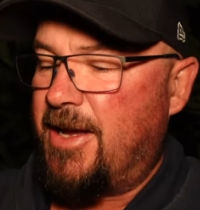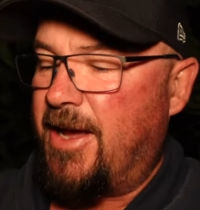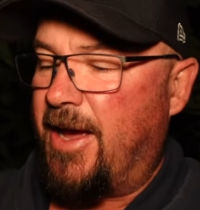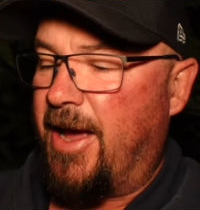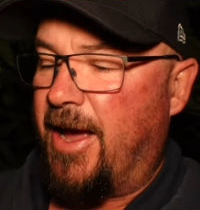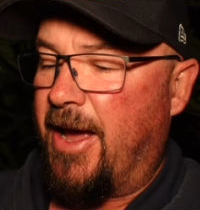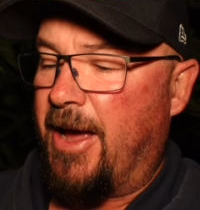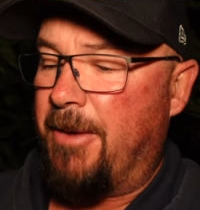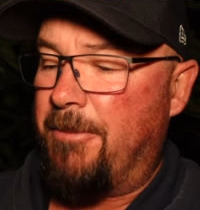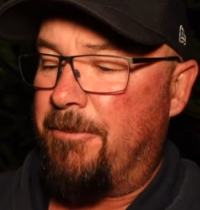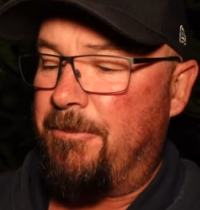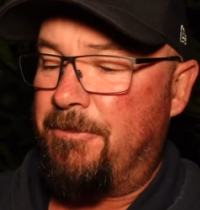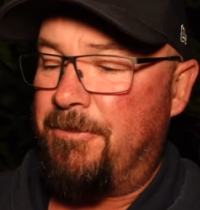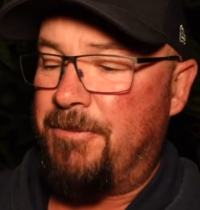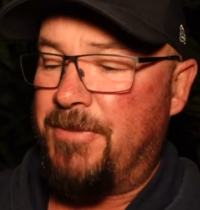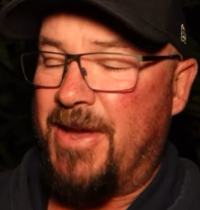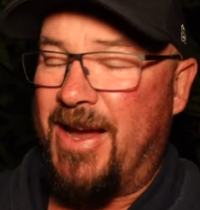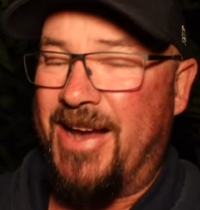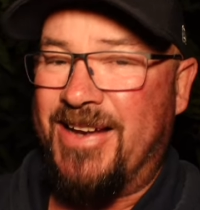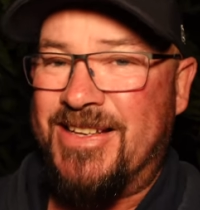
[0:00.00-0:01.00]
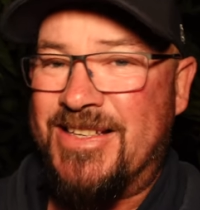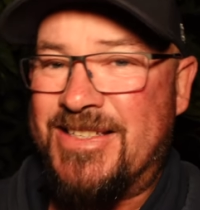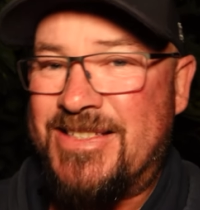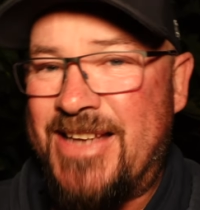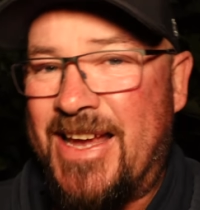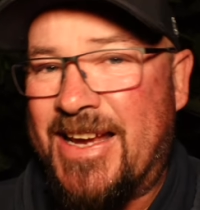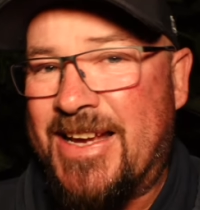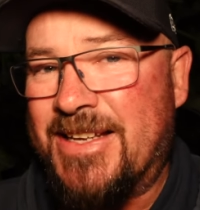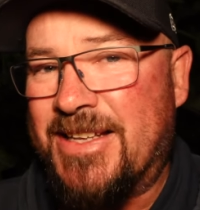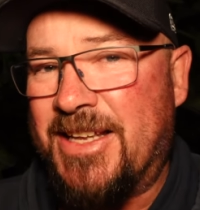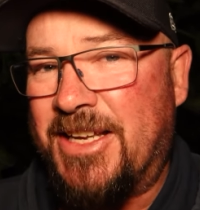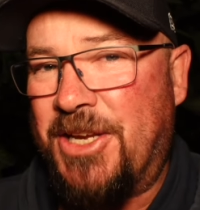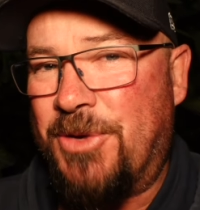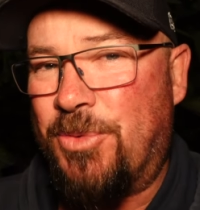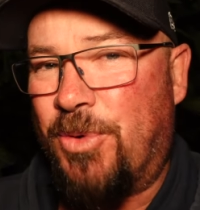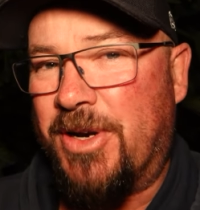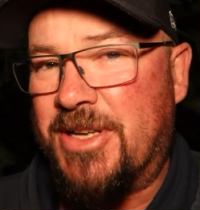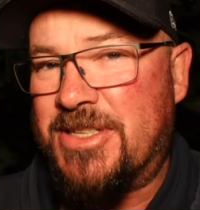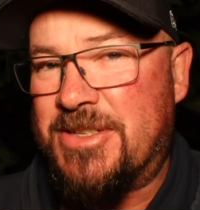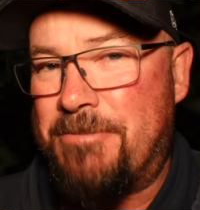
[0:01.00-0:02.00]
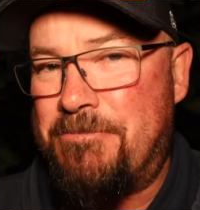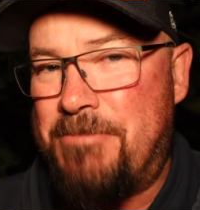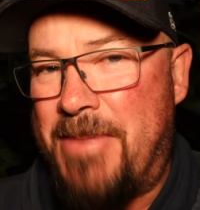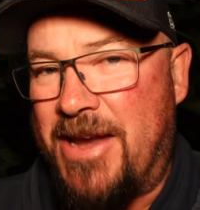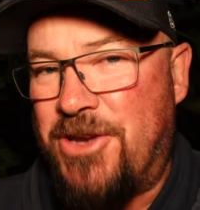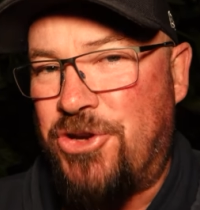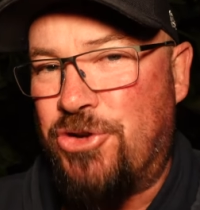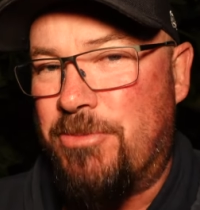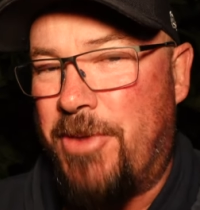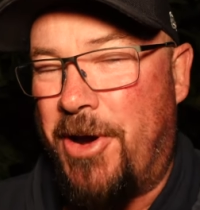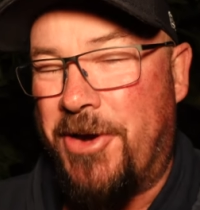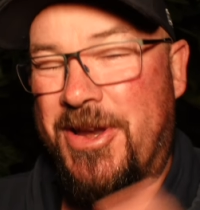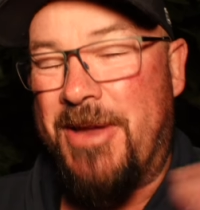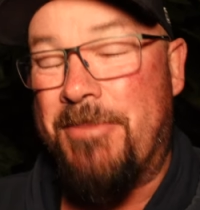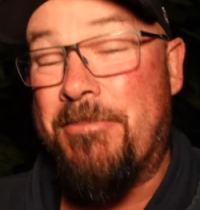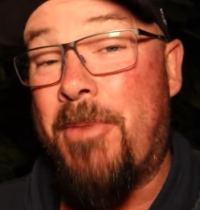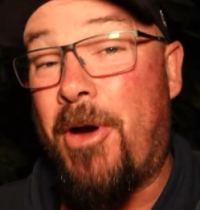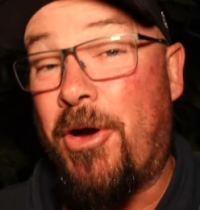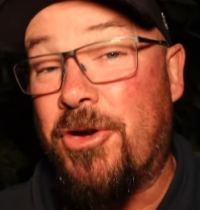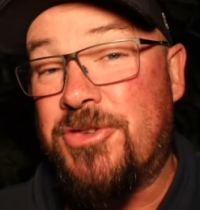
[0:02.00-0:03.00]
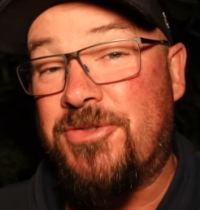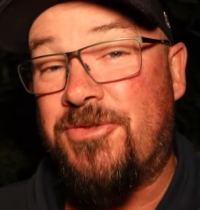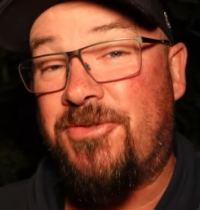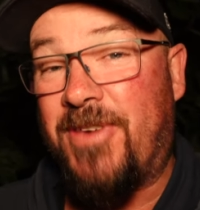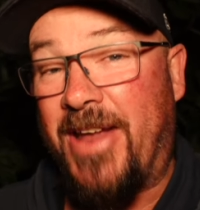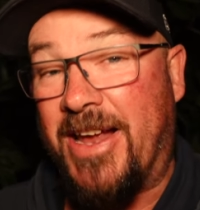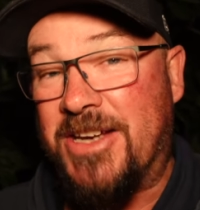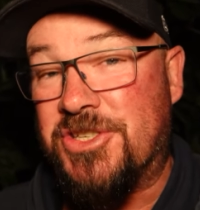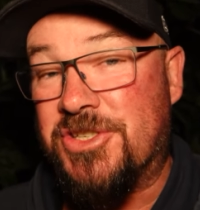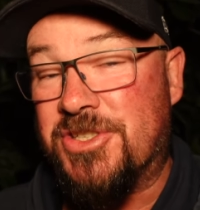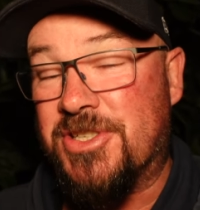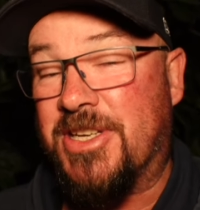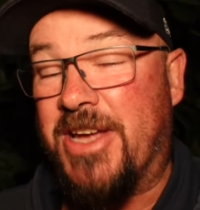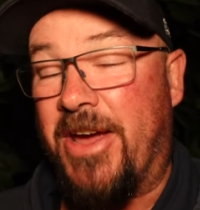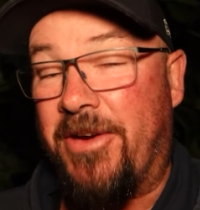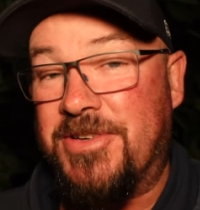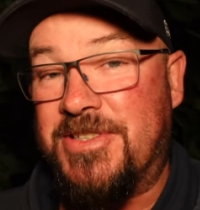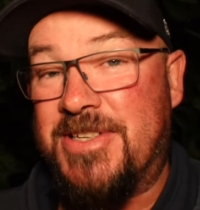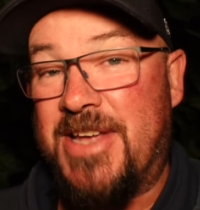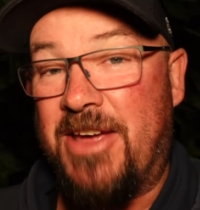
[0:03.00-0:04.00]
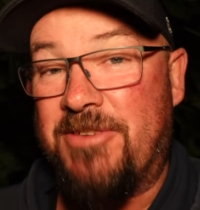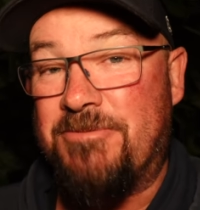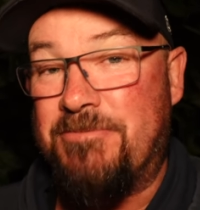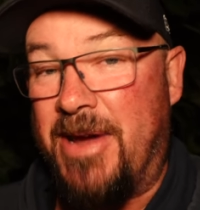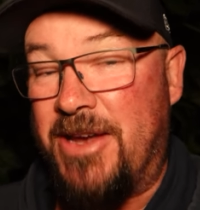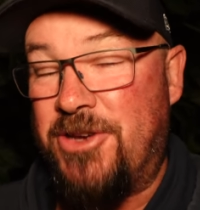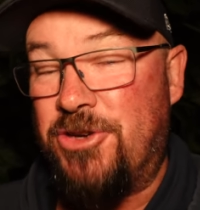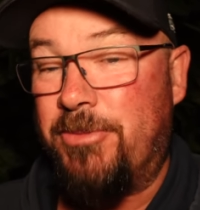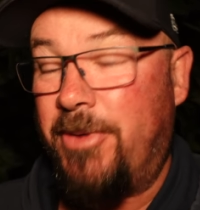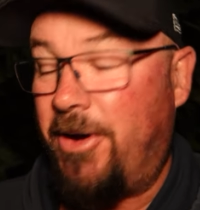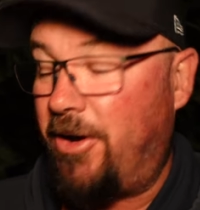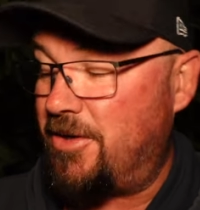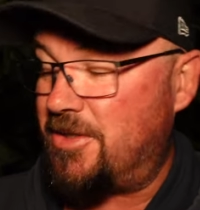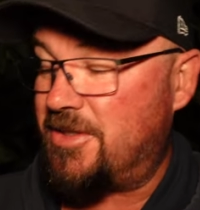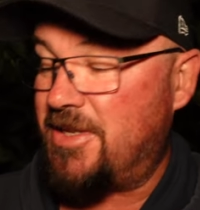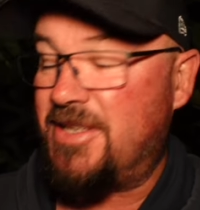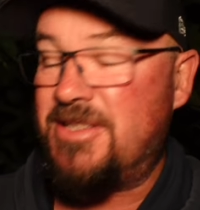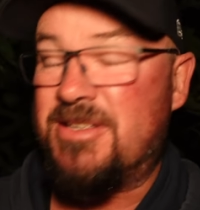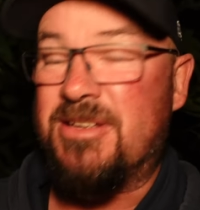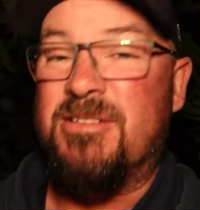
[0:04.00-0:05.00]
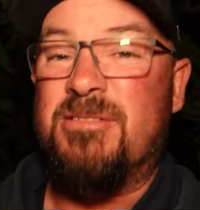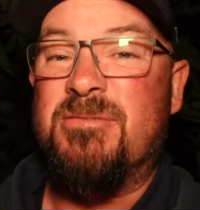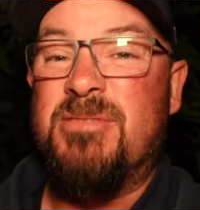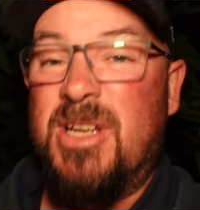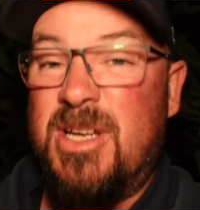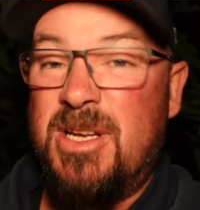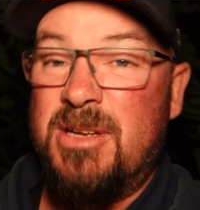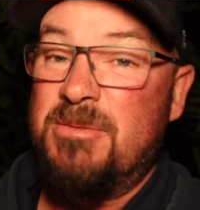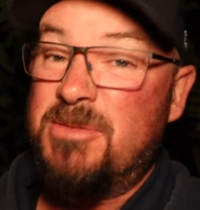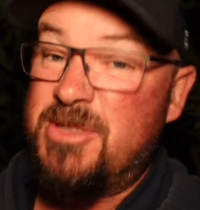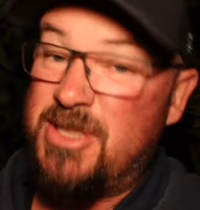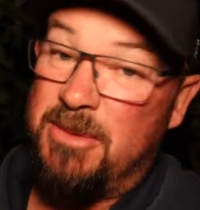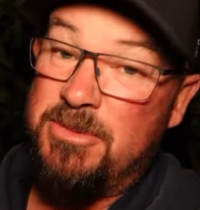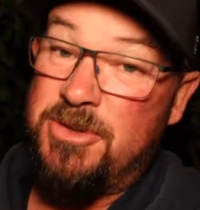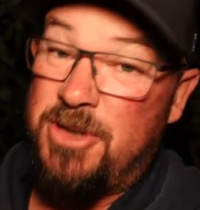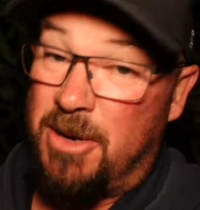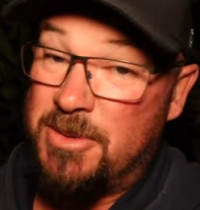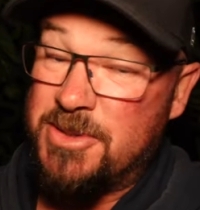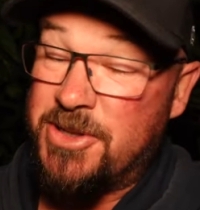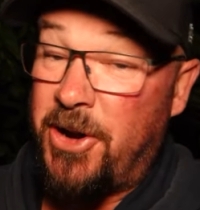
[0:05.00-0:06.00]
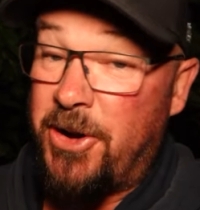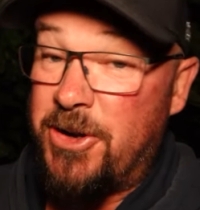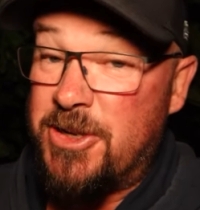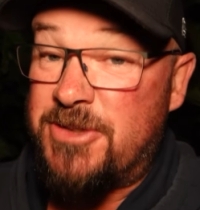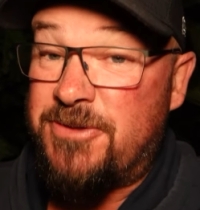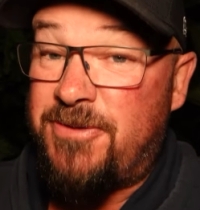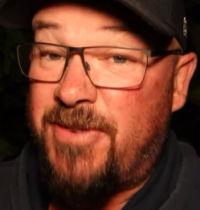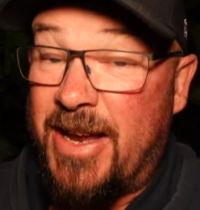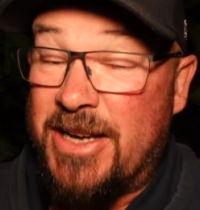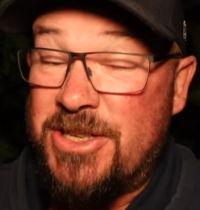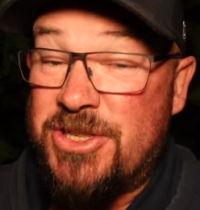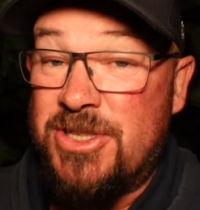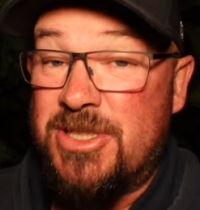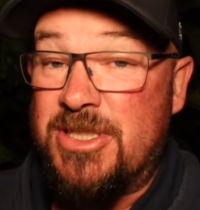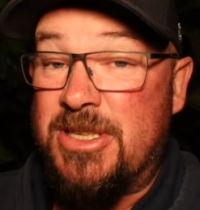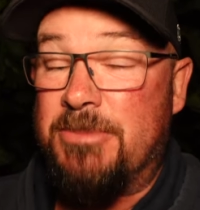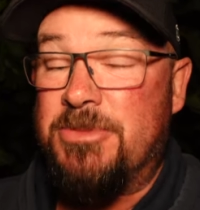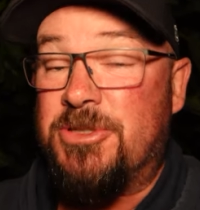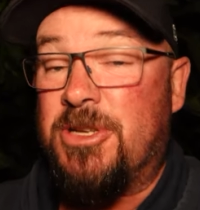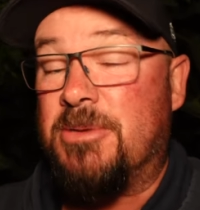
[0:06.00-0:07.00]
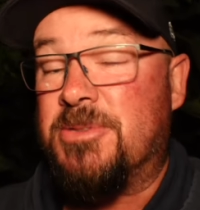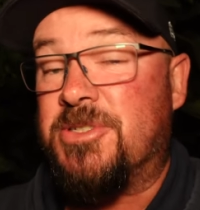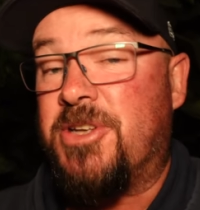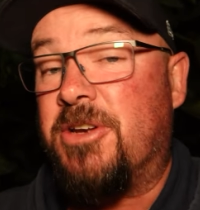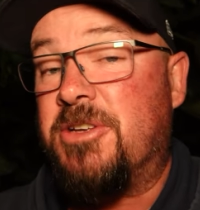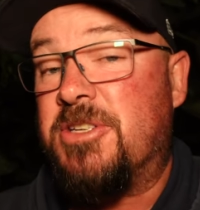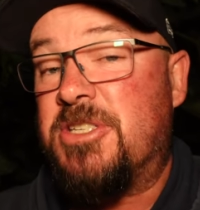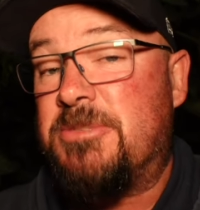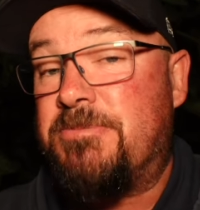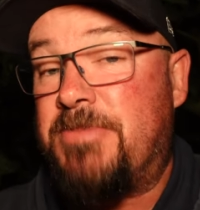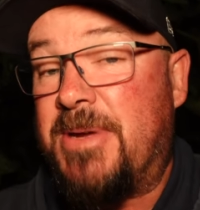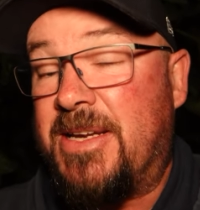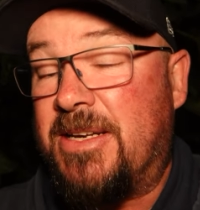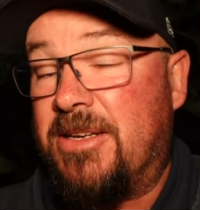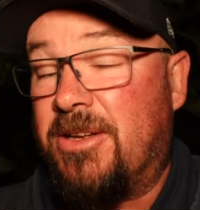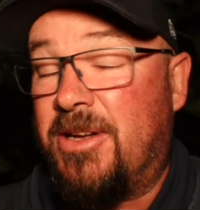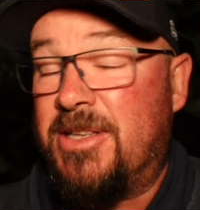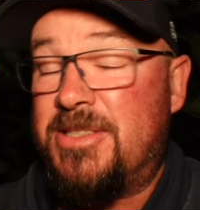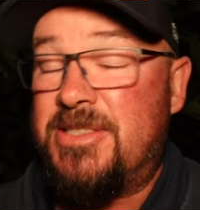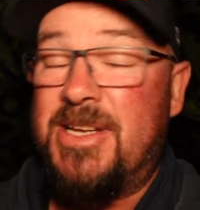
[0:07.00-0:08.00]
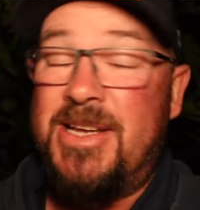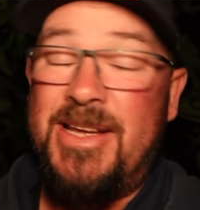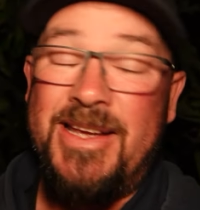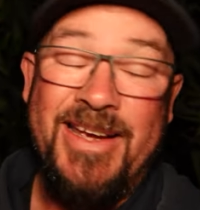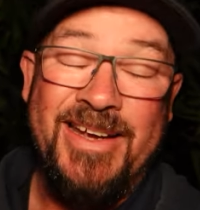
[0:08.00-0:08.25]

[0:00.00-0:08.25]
And the second thing you want is a manual mode. Now most flashes are going to have manual modes. These are sometimes known as flashes, sometimes known as speed lights.